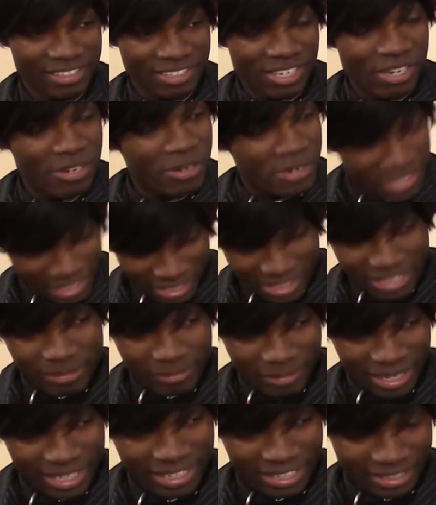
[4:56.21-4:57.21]
so
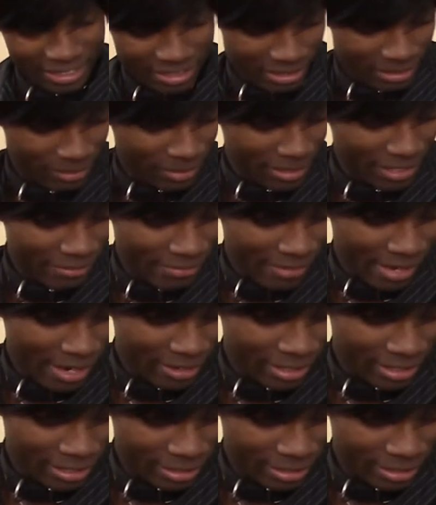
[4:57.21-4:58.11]
it might actually be very